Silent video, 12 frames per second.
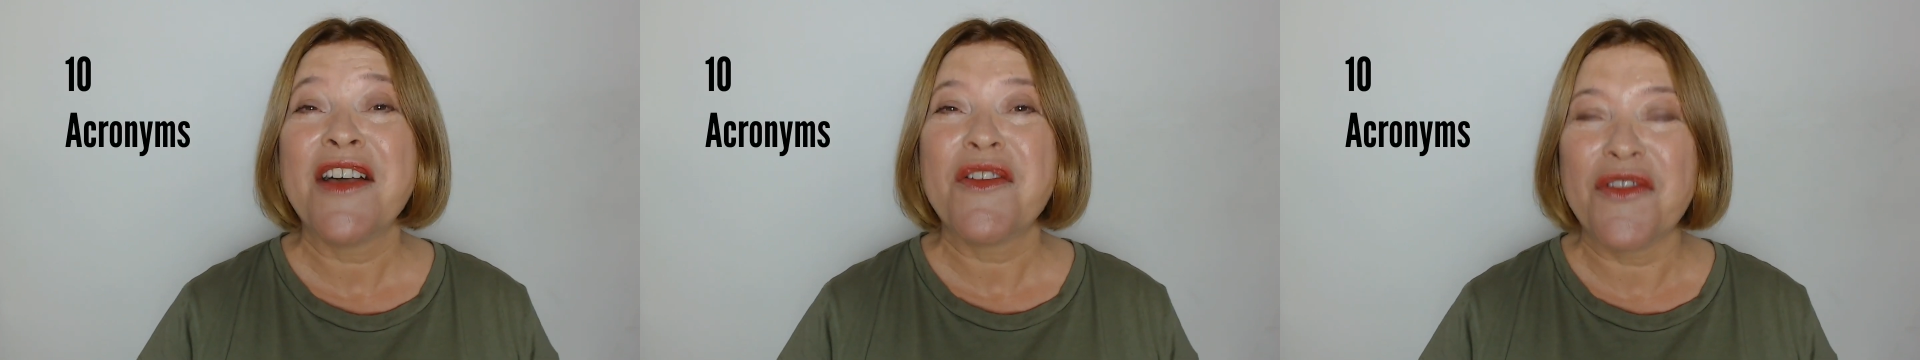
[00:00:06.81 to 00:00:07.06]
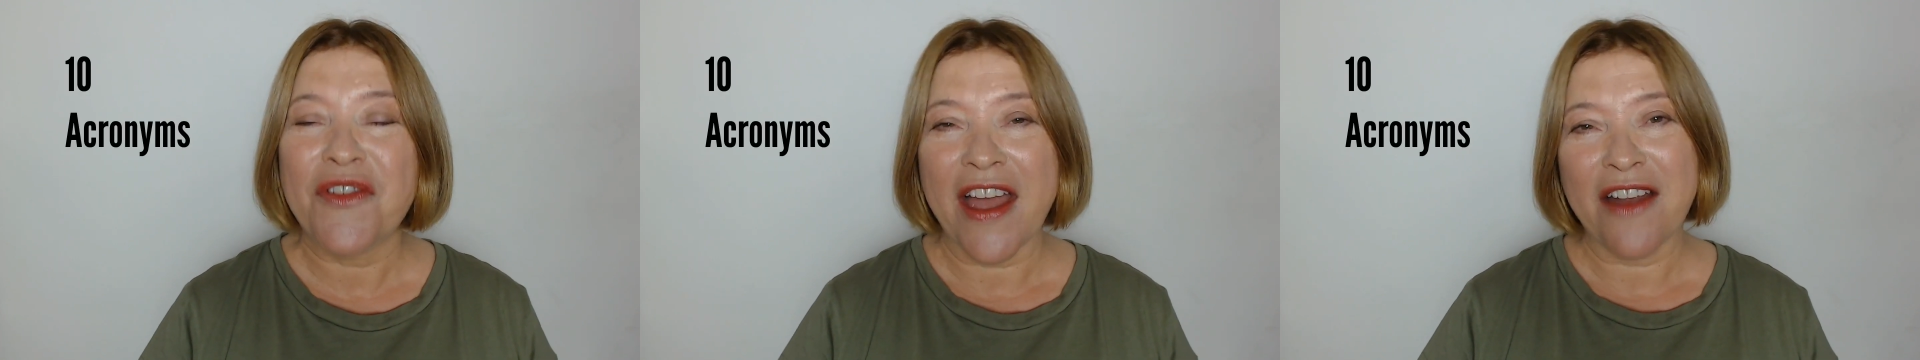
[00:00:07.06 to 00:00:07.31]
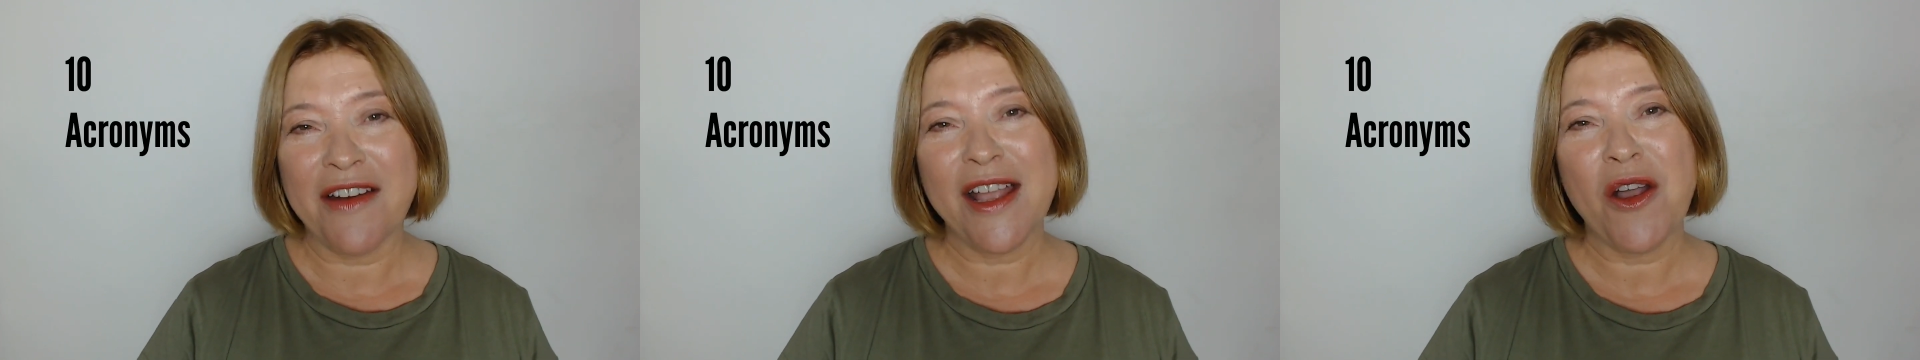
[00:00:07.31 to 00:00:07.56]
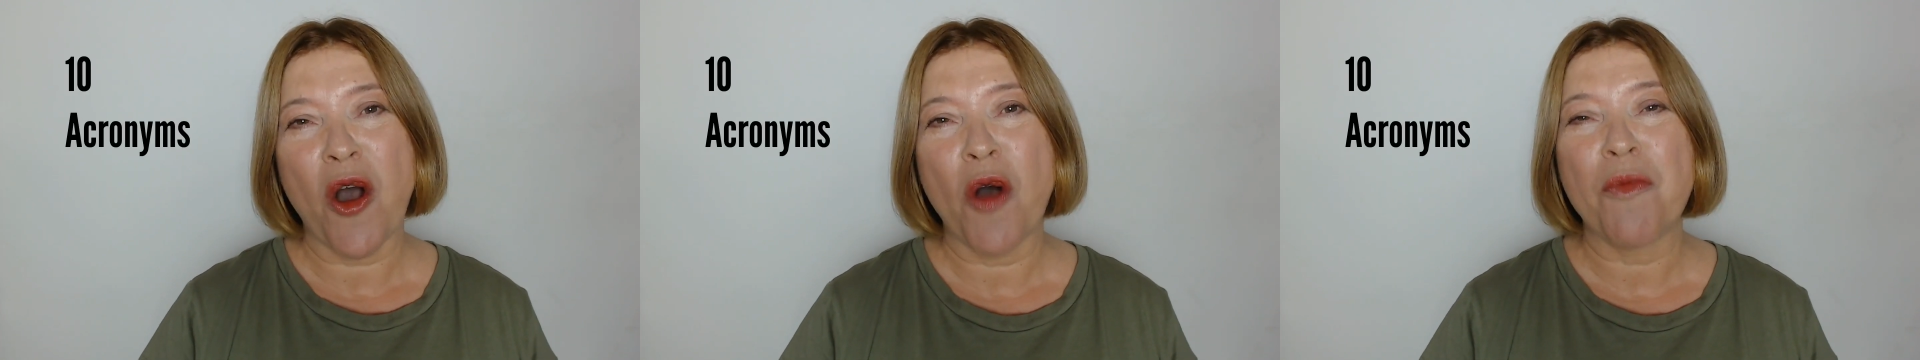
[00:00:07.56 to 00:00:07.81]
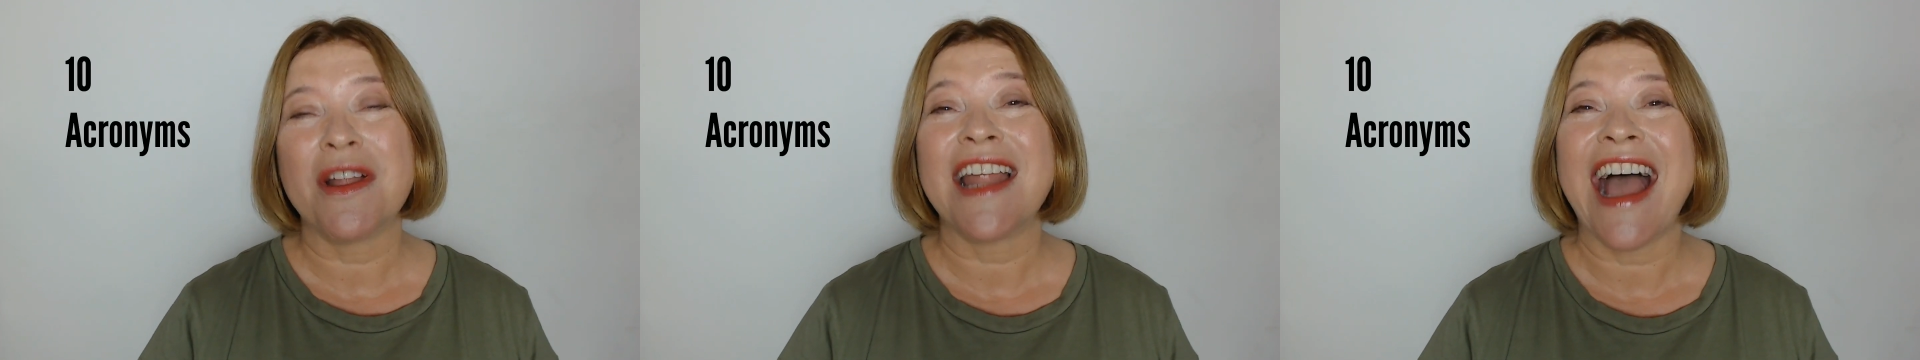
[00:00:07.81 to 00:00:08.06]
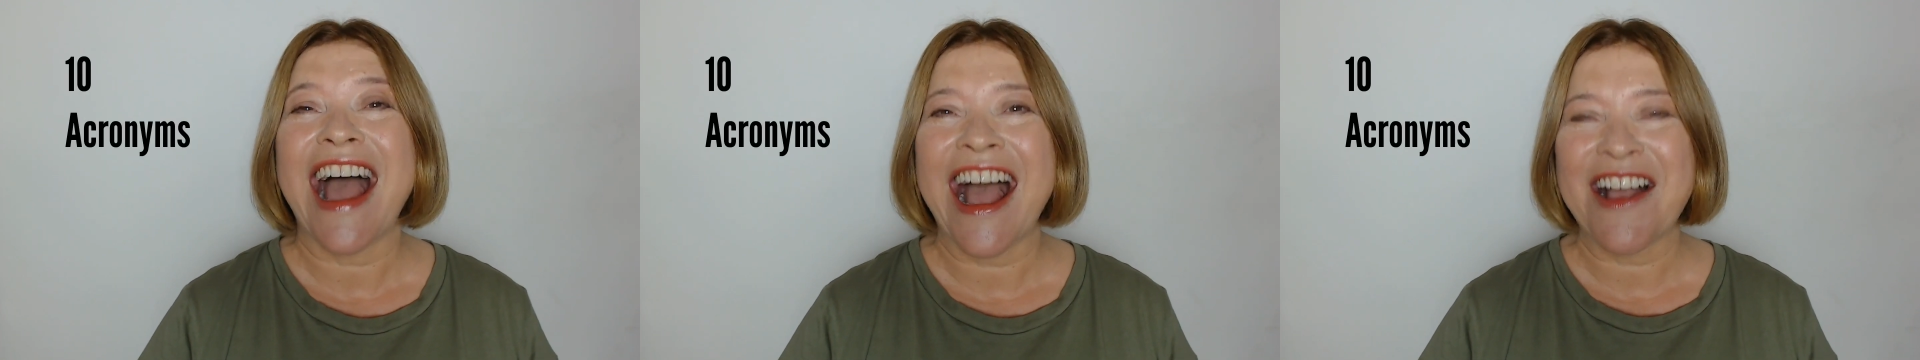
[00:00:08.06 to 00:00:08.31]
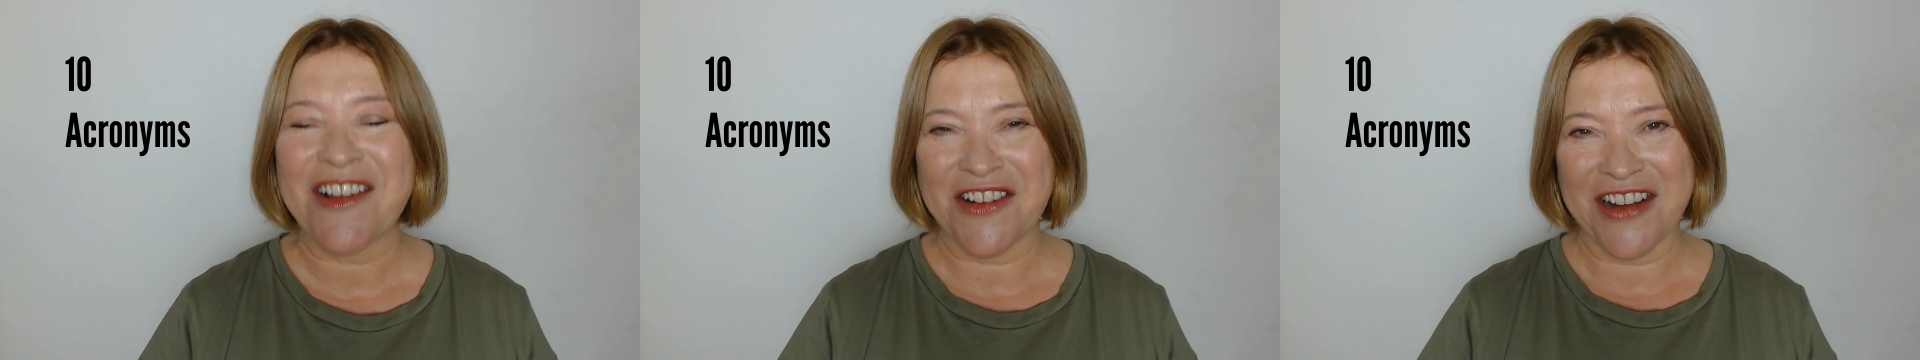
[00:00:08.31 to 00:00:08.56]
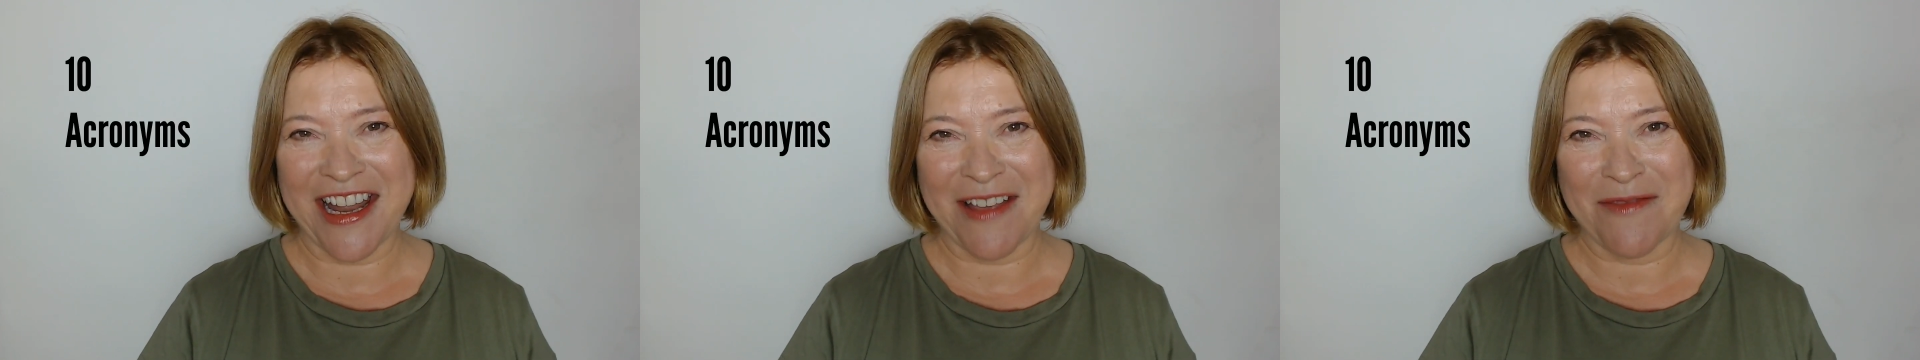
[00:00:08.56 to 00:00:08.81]
very common
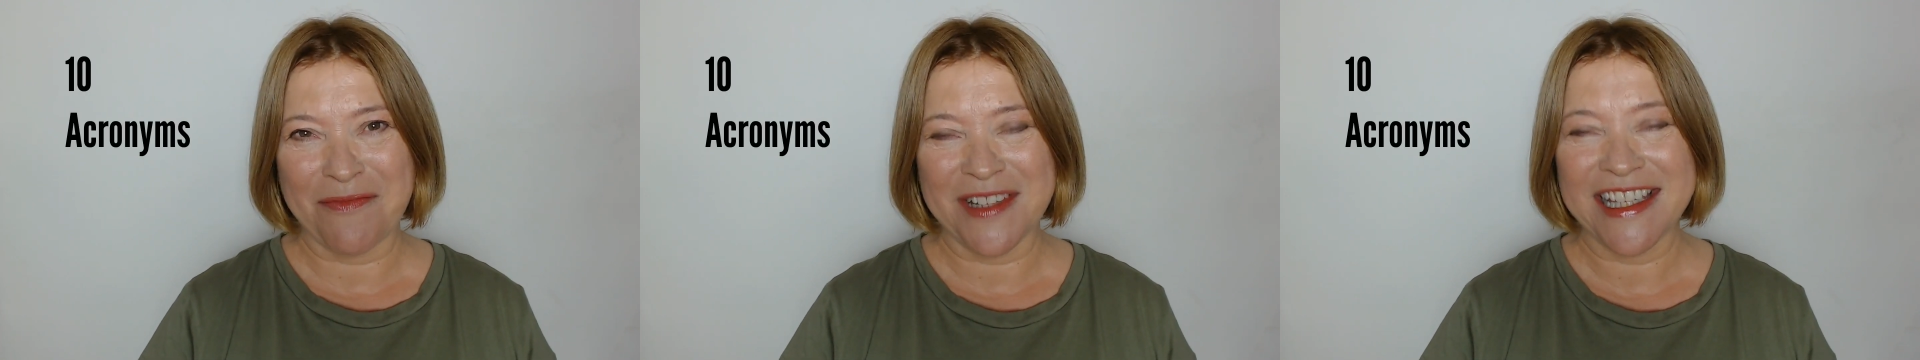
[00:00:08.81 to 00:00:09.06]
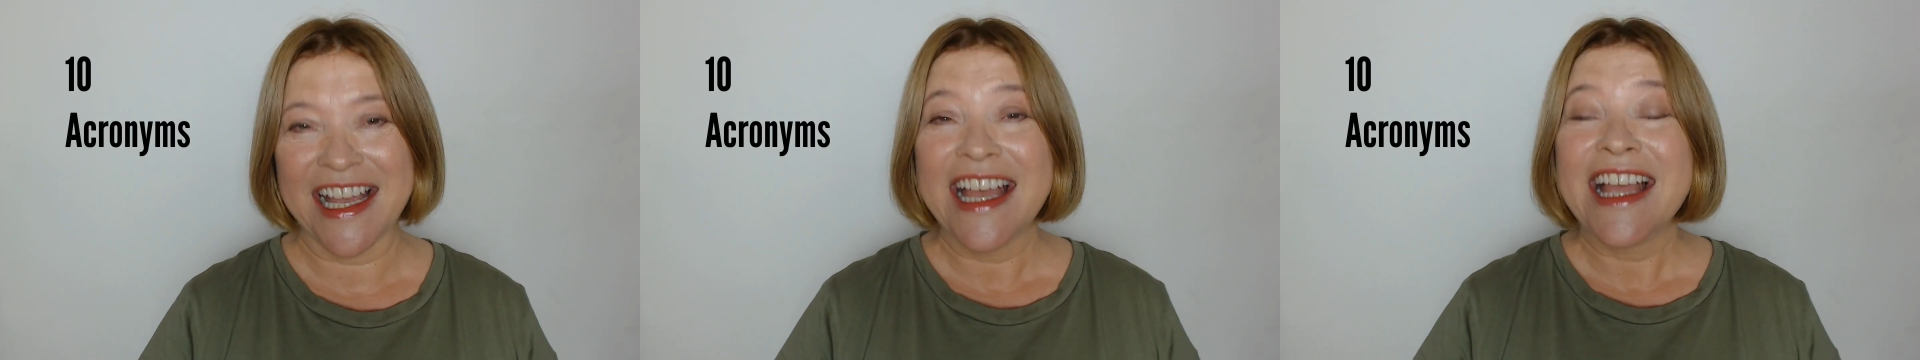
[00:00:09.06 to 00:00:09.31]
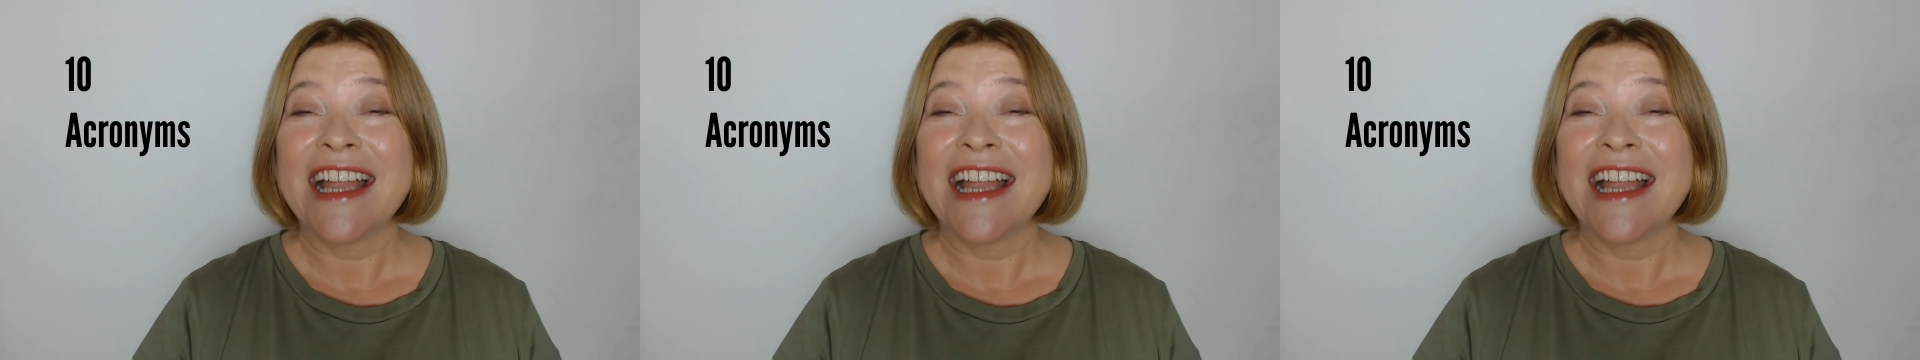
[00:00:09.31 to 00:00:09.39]
acronyms.